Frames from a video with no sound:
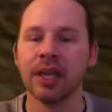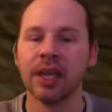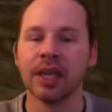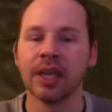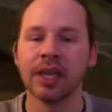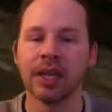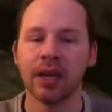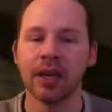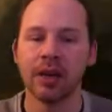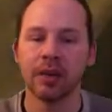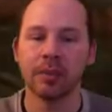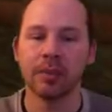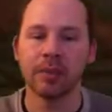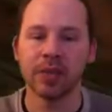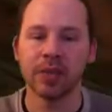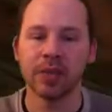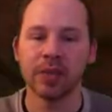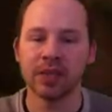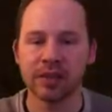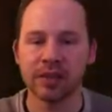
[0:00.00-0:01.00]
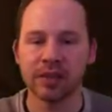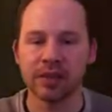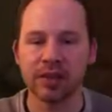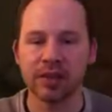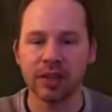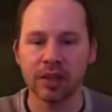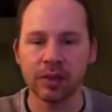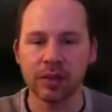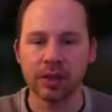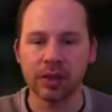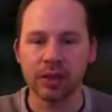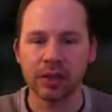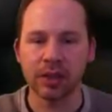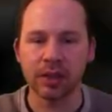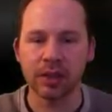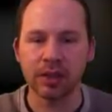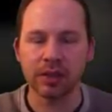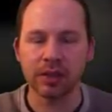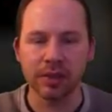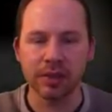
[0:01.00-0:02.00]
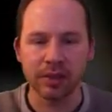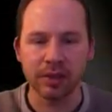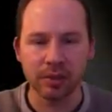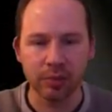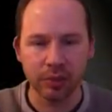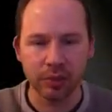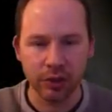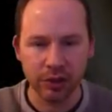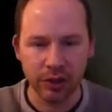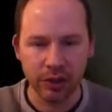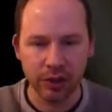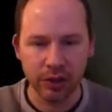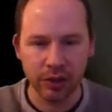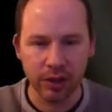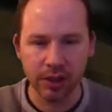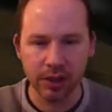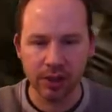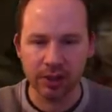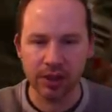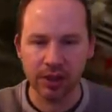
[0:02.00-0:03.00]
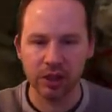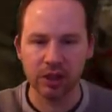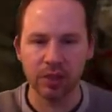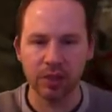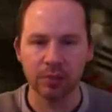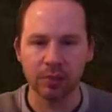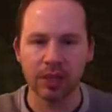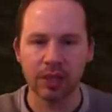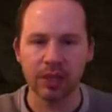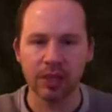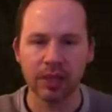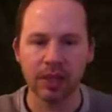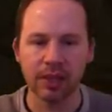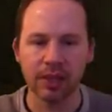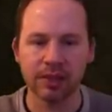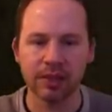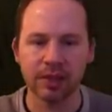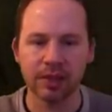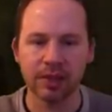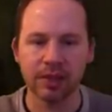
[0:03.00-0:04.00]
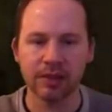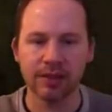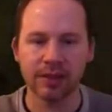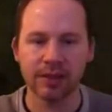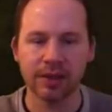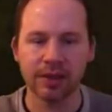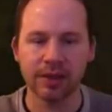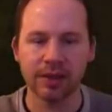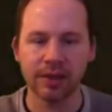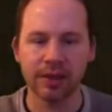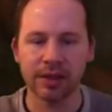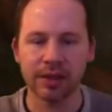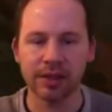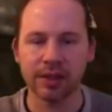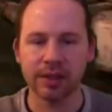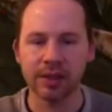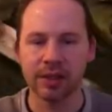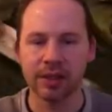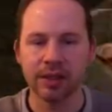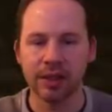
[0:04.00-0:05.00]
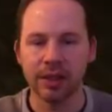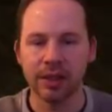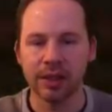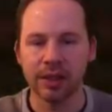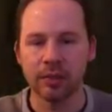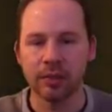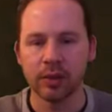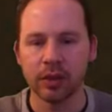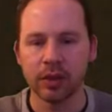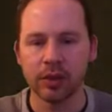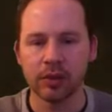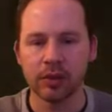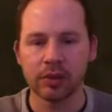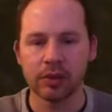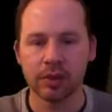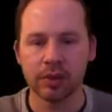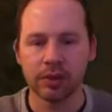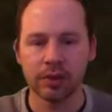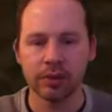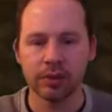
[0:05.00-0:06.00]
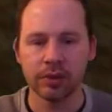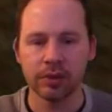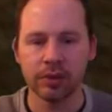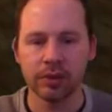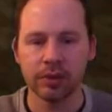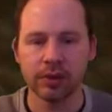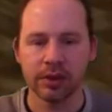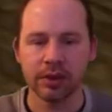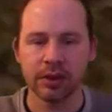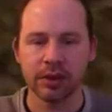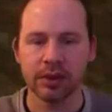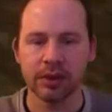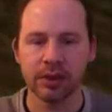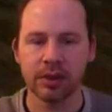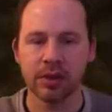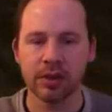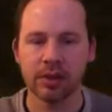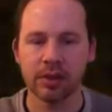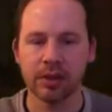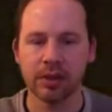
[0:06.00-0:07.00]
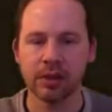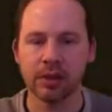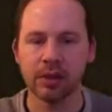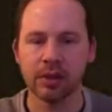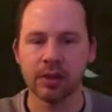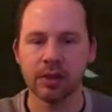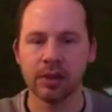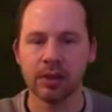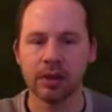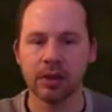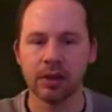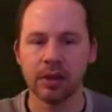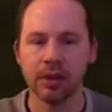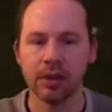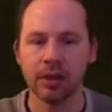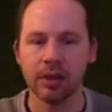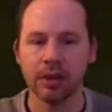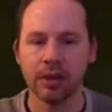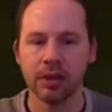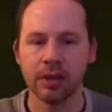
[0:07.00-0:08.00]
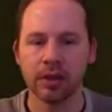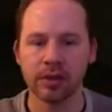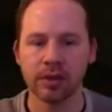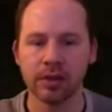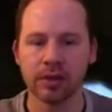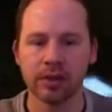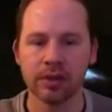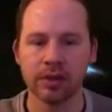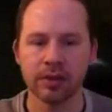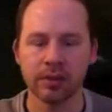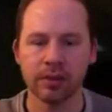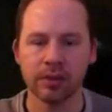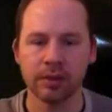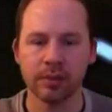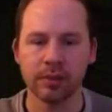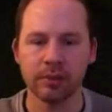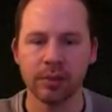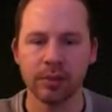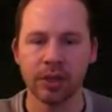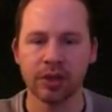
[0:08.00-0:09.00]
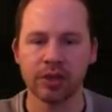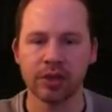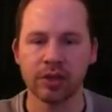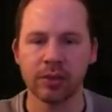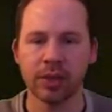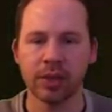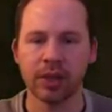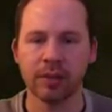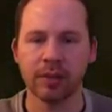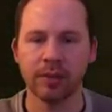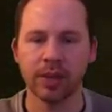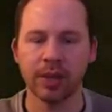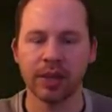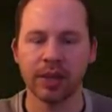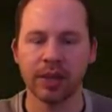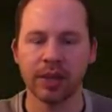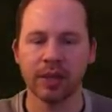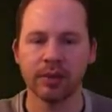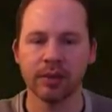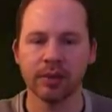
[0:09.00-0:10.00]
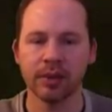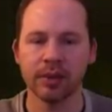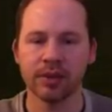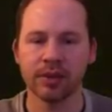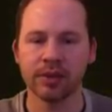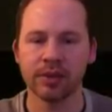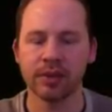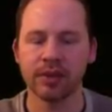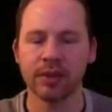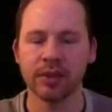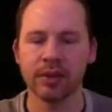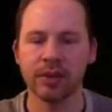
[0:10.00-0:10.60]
Now this is a secret here because there's a brush in here that's actually blinking, as you can see, and we're going to use this just to make sure we can make it through this